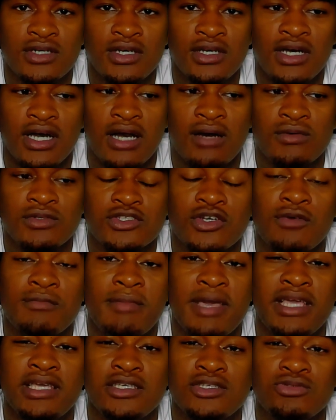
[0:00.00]
I was gonna
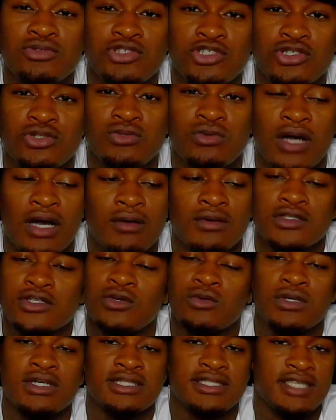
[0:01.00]
make you shoot. I was gonna
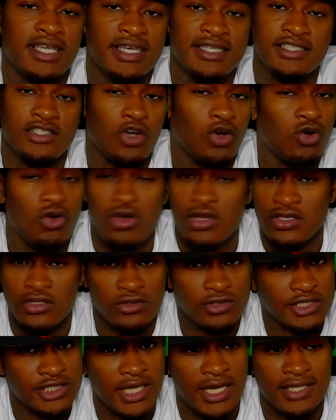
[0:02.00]
contest all your
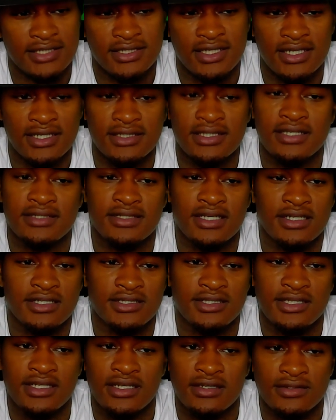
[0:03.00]
shots. Nine times out of
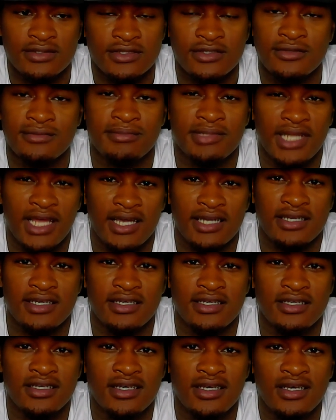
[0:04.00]
ten, I was gonna block it.
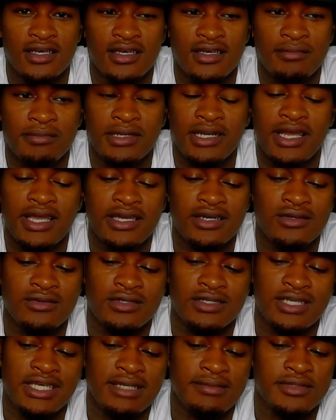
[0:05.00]
But I ain't gonna
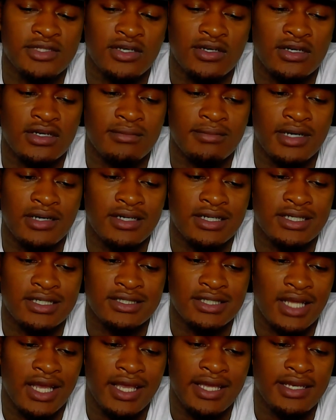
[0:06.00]
keep talking about it because
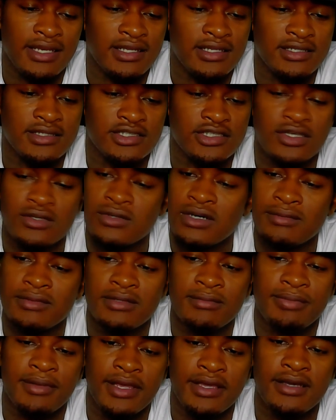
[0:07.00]
I ain't even show up to
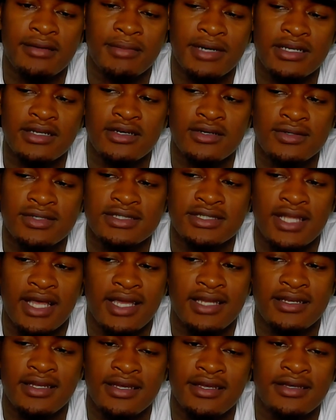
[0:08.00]
blame. I know it's like
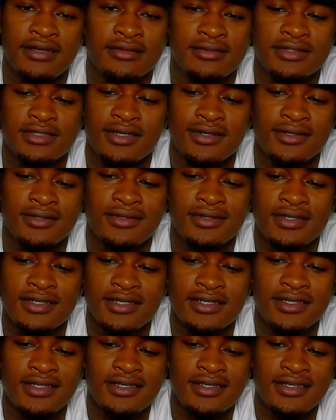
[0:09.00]
damn. So
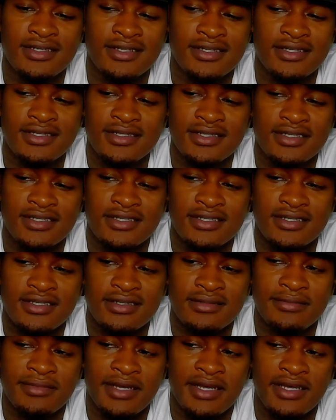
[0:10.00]

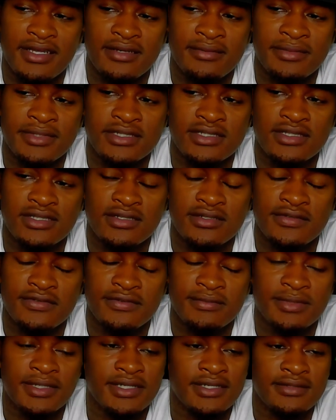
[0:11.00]
I'm mad at myself,
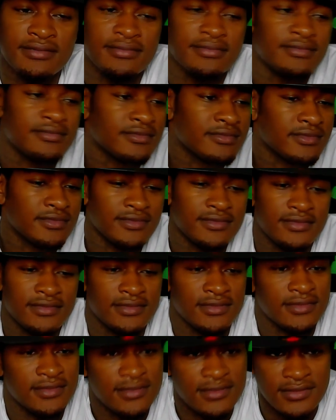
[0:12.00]
but
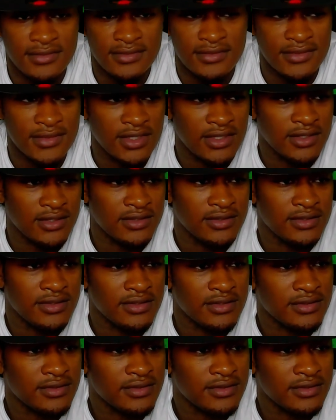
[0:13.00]
I don't know.